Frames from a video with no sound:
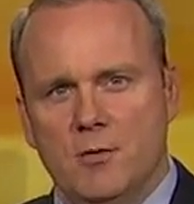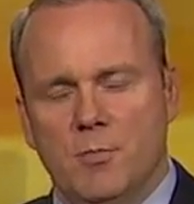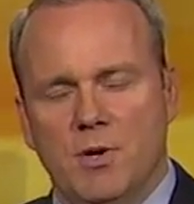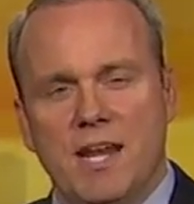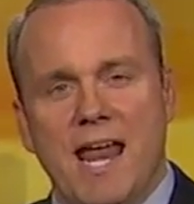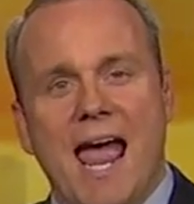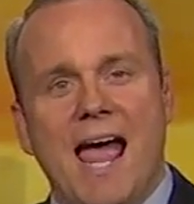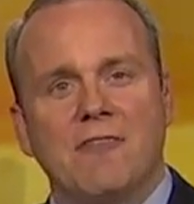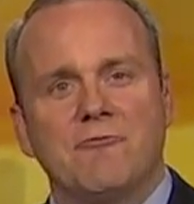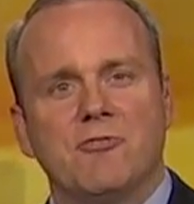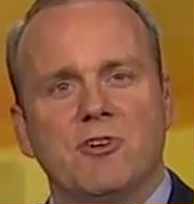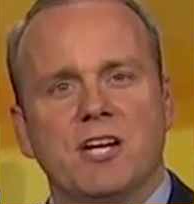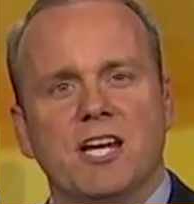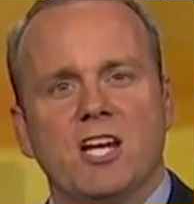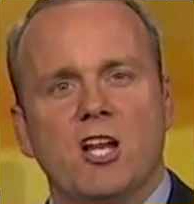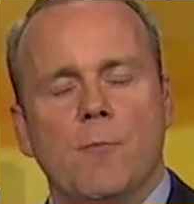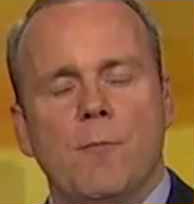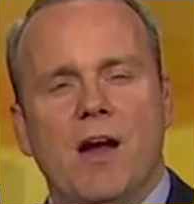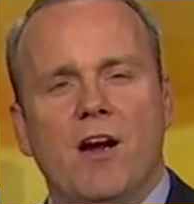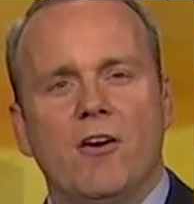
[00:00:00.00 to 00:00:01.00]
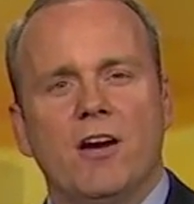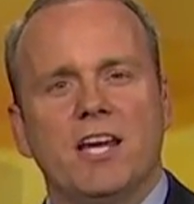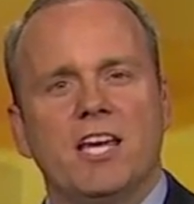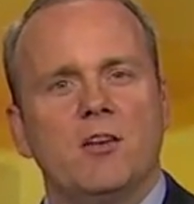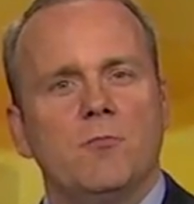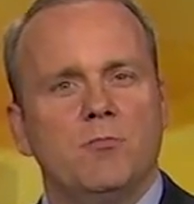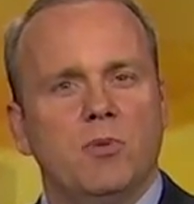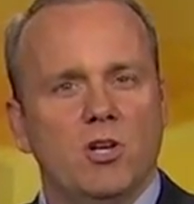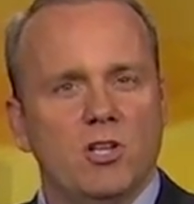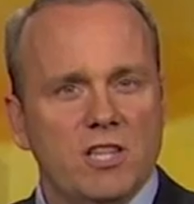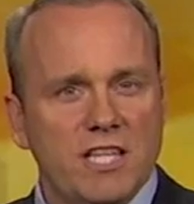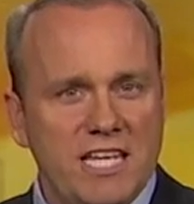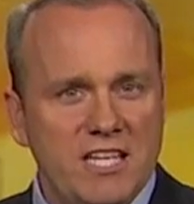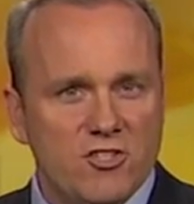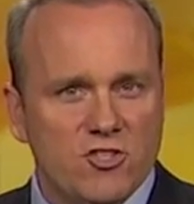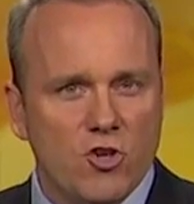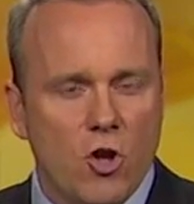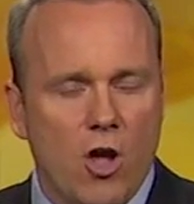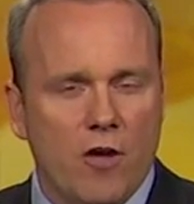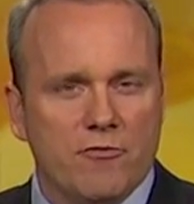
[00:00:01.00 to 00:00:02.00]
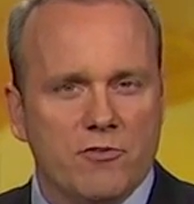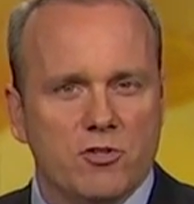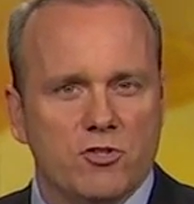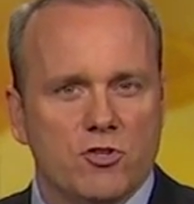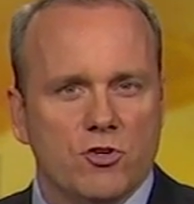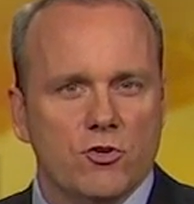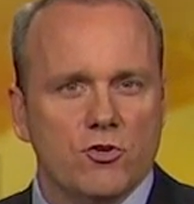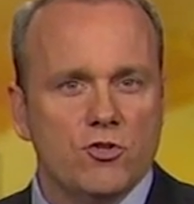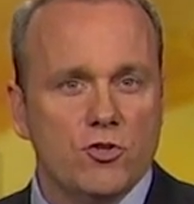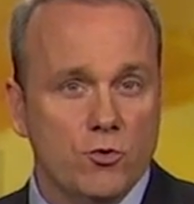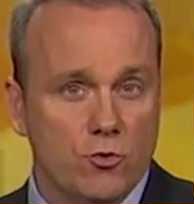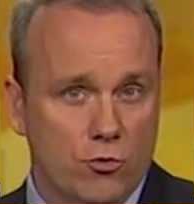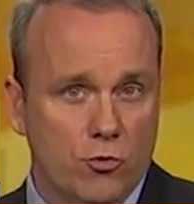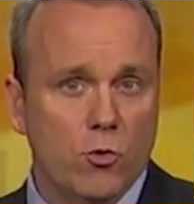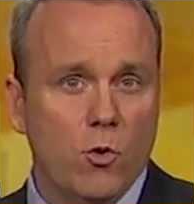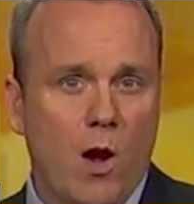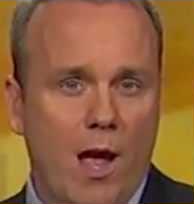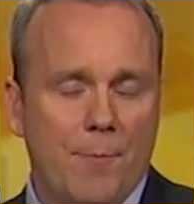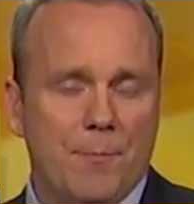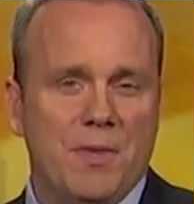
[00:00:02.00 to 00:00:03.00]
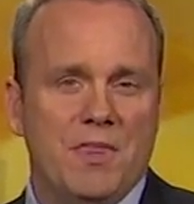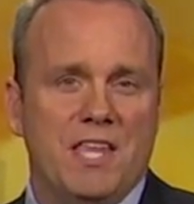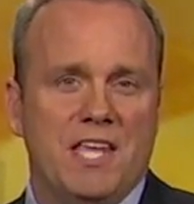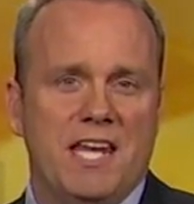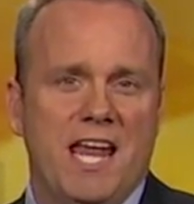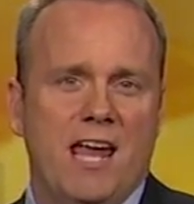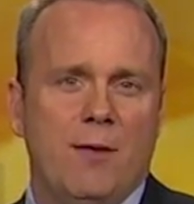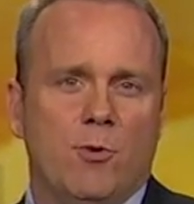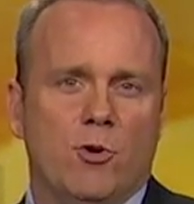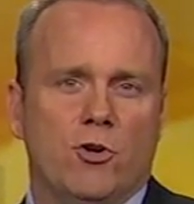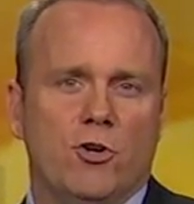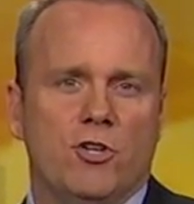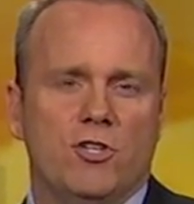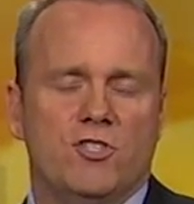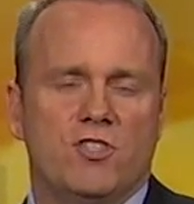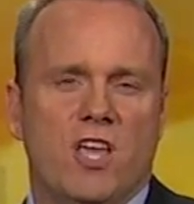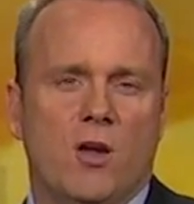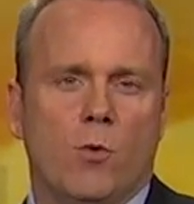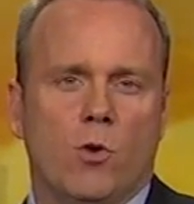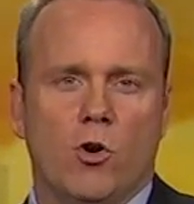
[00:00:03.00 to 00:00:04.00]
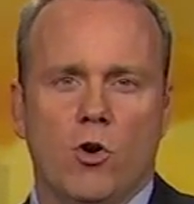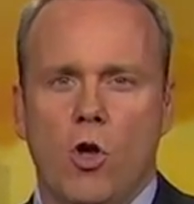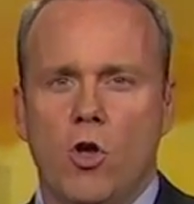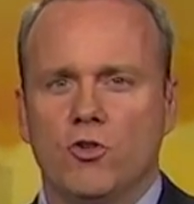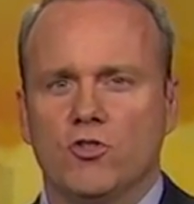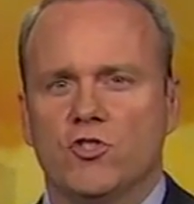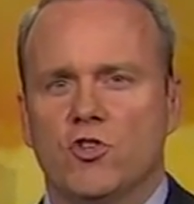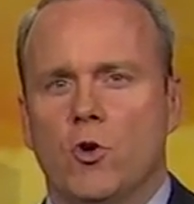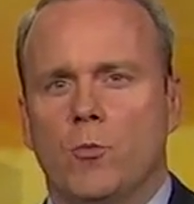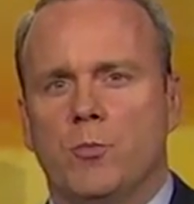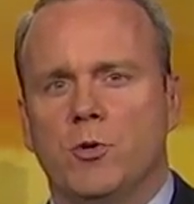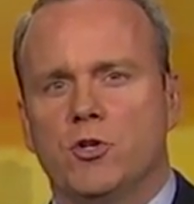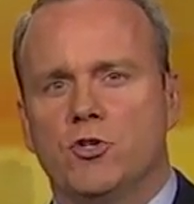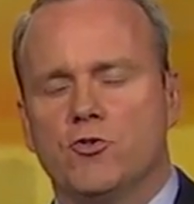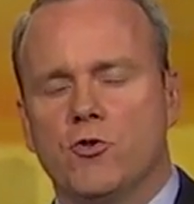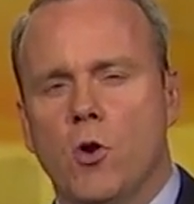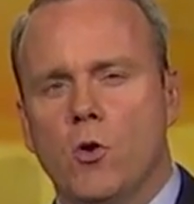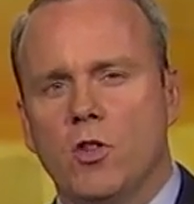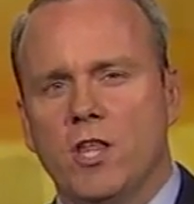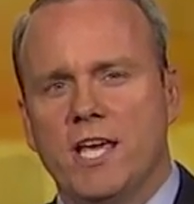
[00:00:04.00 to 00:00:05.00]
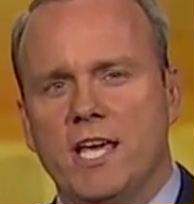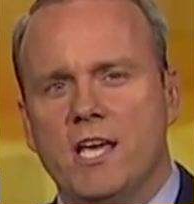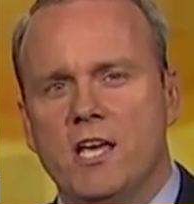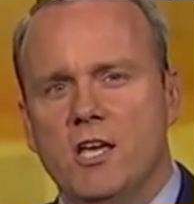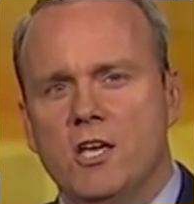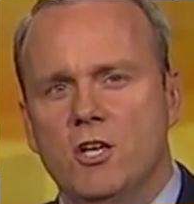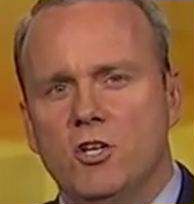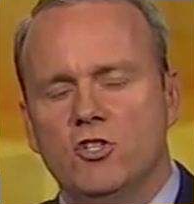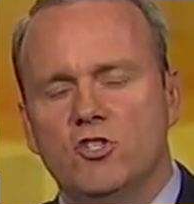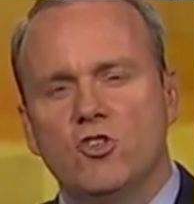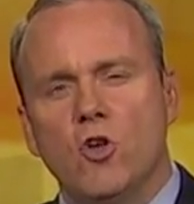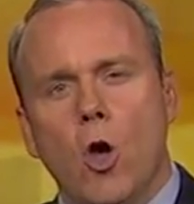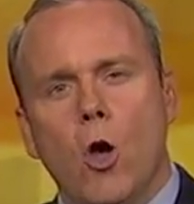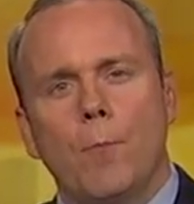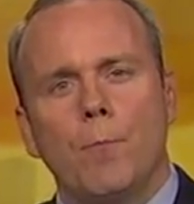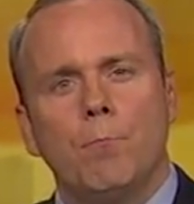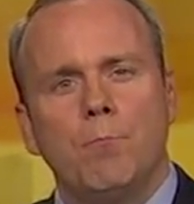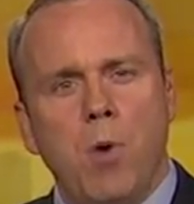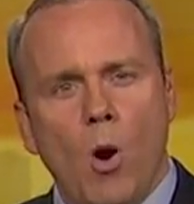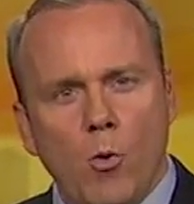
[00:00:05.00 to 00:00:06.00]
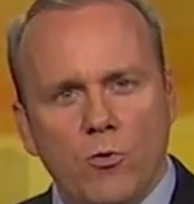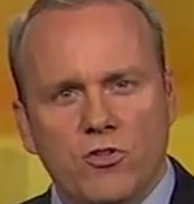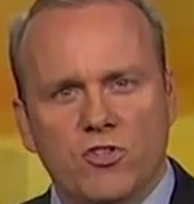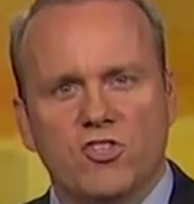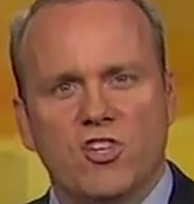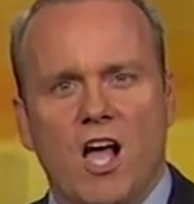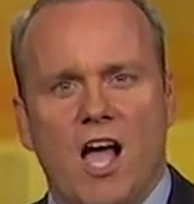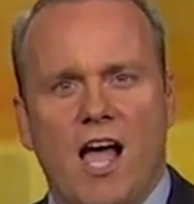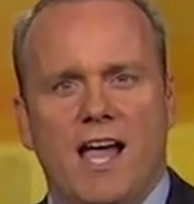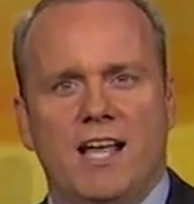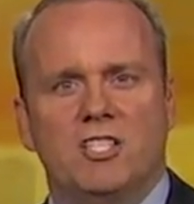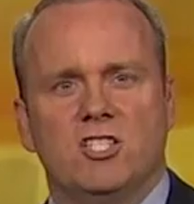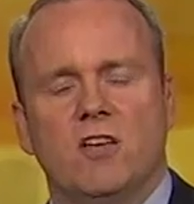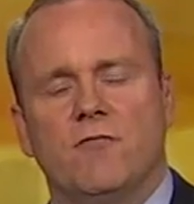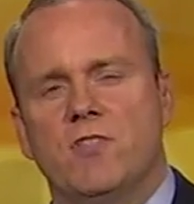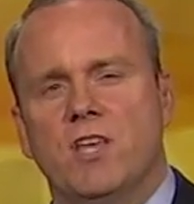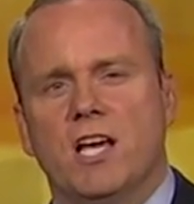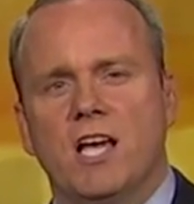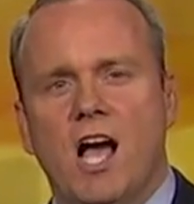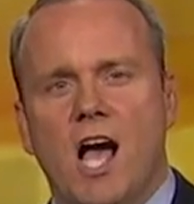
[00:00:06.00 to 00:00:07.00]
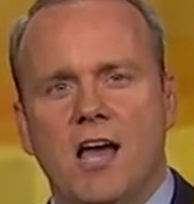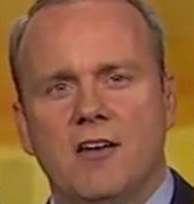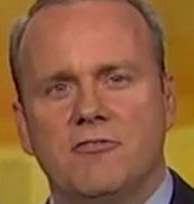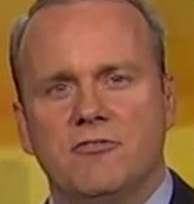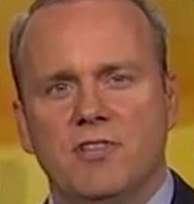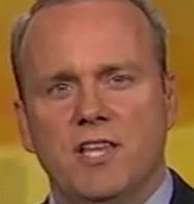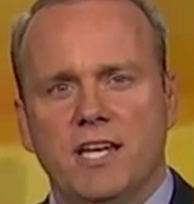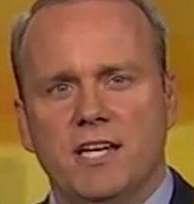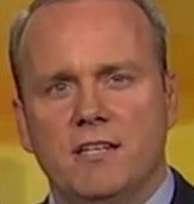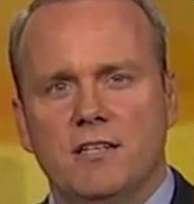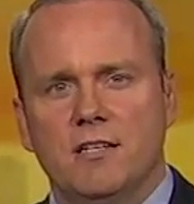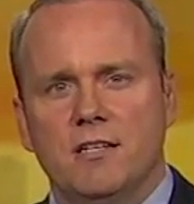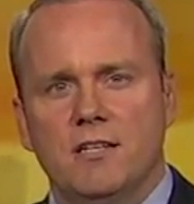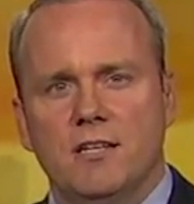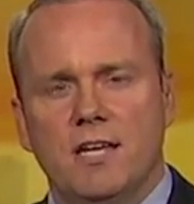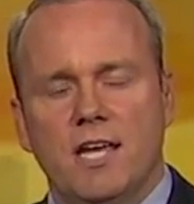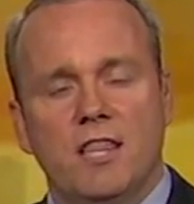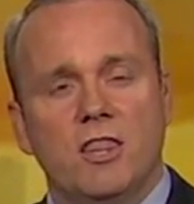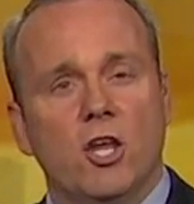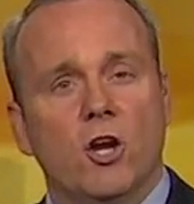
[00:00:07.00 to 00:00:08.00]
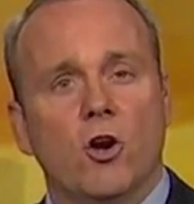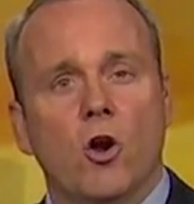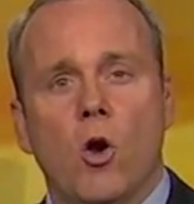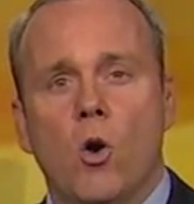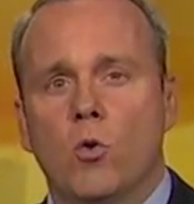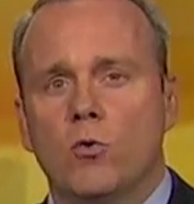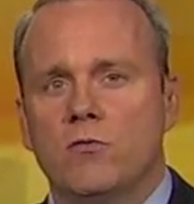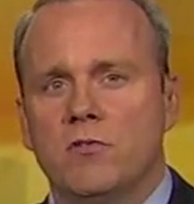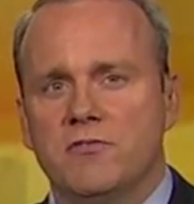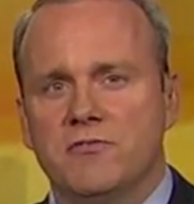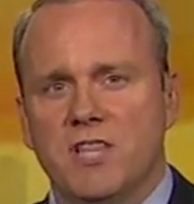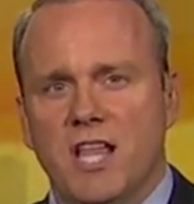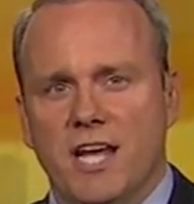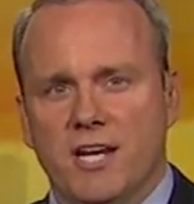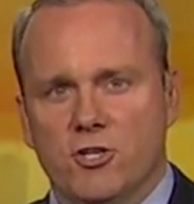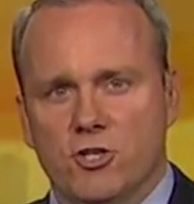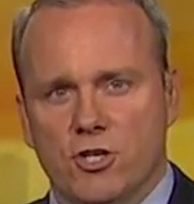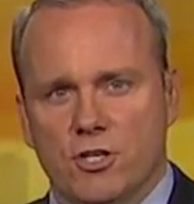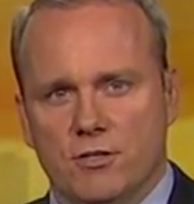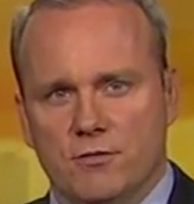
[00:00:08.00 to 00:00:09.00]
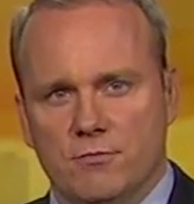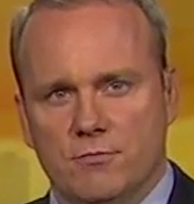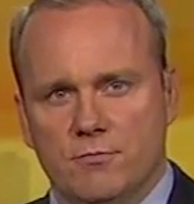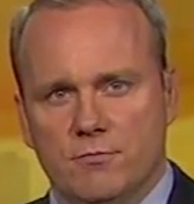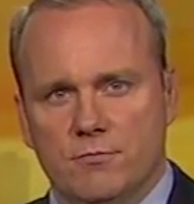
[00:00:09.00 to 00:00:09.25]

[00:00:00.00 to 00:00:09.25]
But African American police officers who grew up in the neighborhoods they were also patrolling saw both sides of the conflict in their own reflection.